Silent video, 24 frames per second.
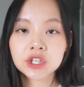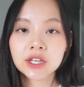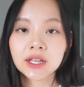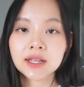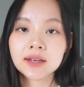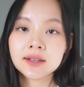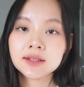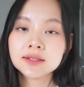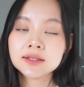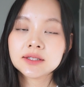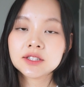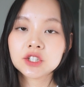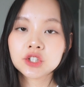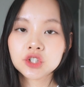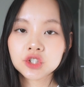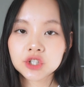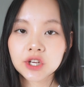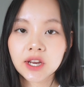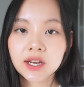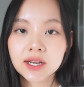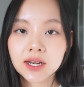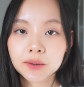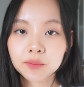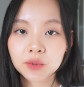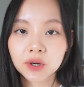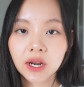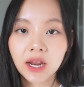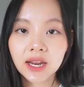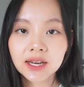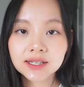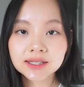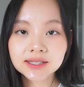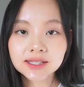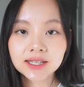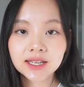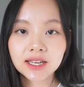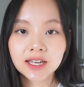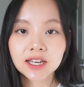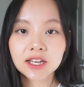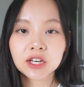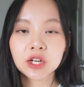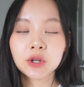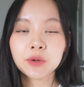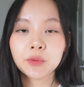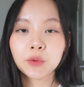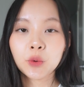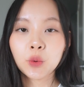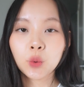It is shade number
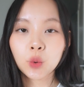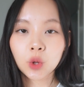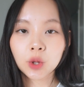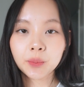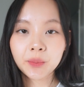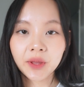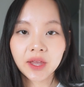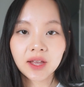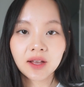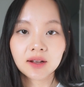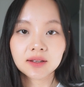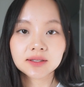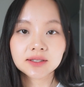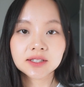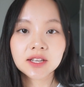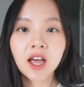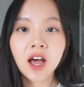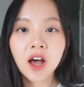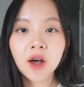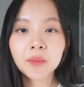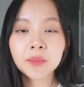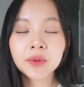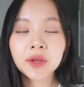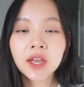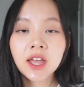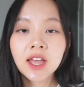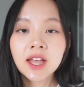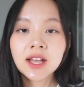18, cool pink on top.